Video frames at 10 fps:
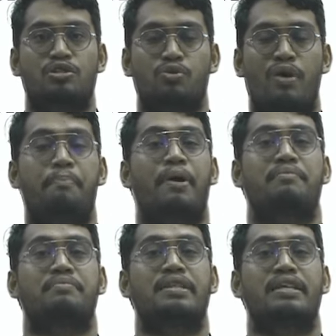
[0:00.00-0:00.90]
To wrap
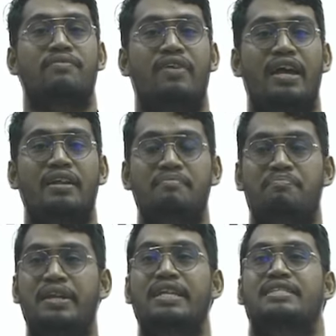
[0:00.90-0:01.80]
up the
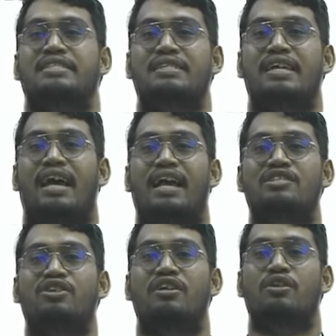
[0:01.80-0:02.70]
event, please
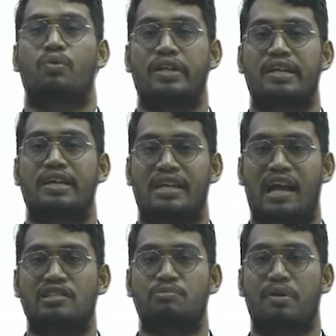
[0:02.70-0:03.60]
enjoy the winner
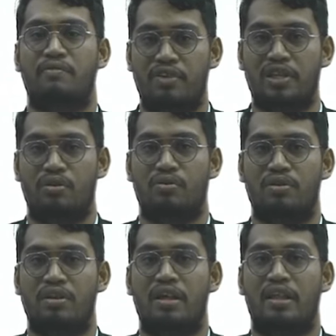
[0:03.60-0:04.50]
announcement video.
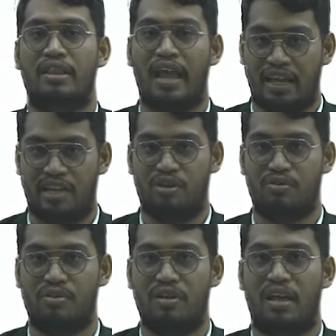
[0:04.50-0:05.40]
Thank
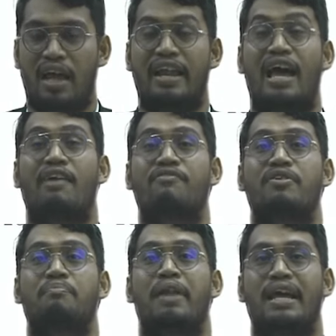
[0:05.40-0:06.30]
you and have
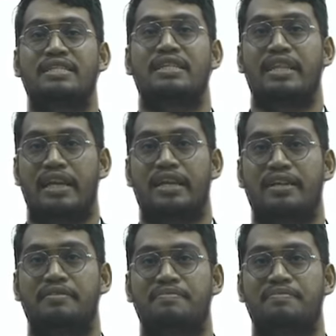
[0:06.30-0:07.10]
a pleasant day.